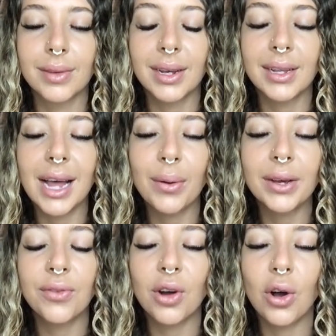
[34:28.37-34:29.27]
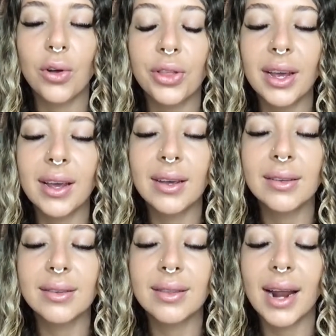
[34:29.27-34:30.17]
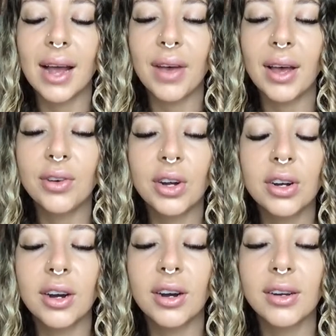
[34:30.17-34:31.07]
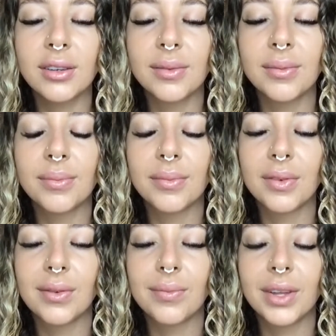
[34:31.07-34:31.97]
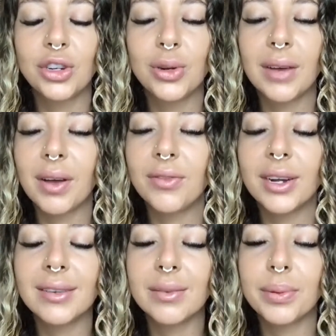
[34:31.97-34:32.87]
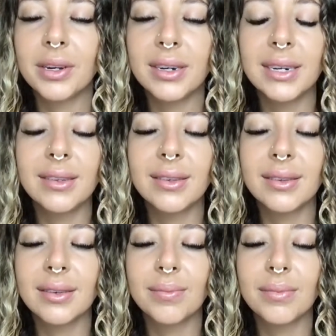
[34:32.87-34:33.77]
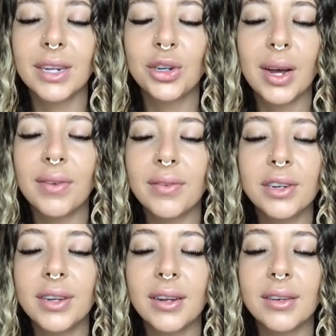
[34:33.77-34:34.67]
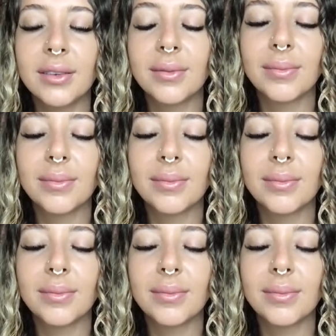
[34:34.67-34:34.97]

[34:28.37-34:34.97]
Allowing for all things that have ever occurred, that you have ever experienced, that you have ever done,